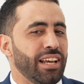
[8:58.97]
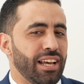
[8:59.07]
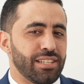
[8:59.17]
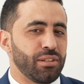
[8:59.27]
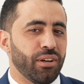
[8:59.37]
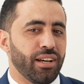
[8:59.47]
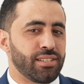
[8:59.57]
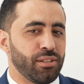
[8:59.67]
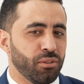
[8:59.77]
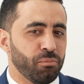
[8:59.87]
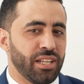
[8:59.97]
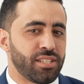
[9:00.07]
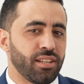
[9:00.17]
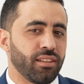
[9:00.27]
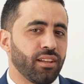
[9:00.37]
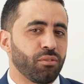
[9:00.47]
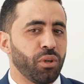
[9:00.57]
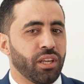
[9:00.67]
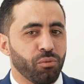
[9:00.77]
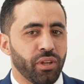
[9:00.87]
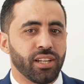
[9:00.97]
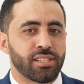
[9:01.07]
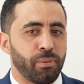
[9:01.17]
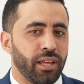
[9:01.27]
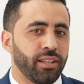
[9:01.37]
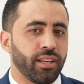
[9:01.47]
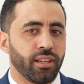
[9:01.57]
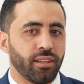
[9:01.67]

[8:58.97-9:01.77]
As you mentioned that we're expanding in